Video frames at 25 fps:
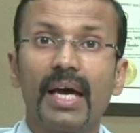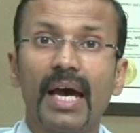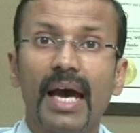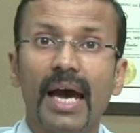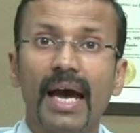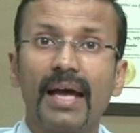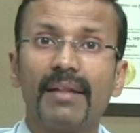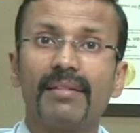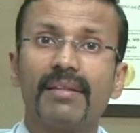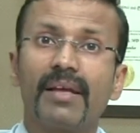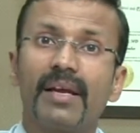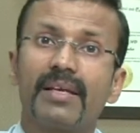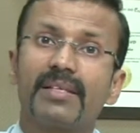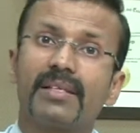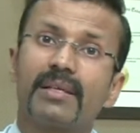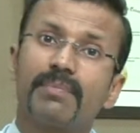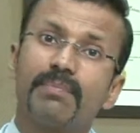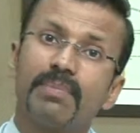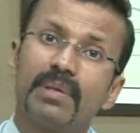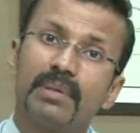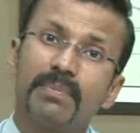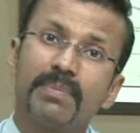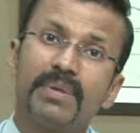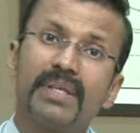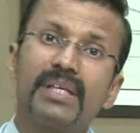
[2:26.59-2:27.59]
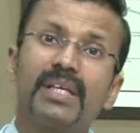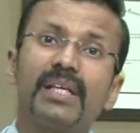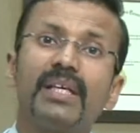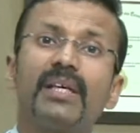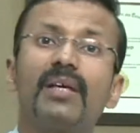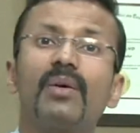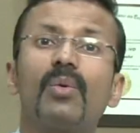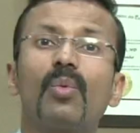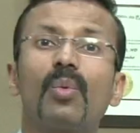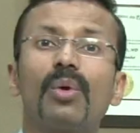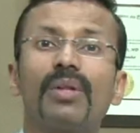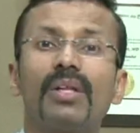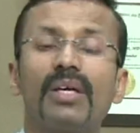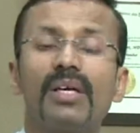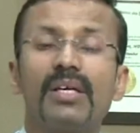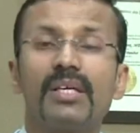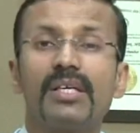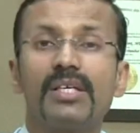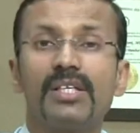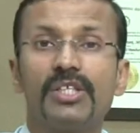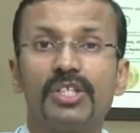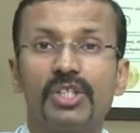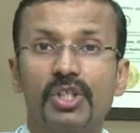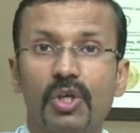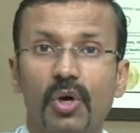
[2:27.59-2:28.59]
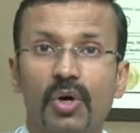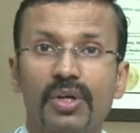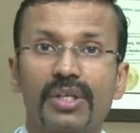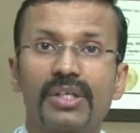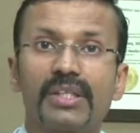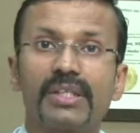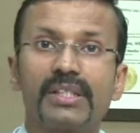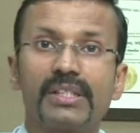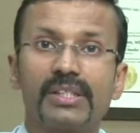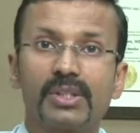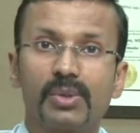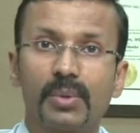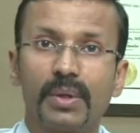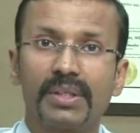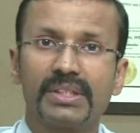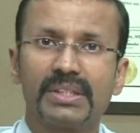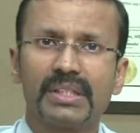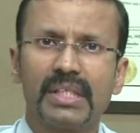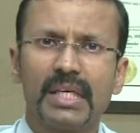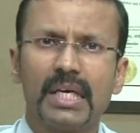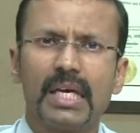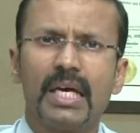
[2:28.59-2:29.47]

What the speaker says: and there is a BPD with a duodenal switch.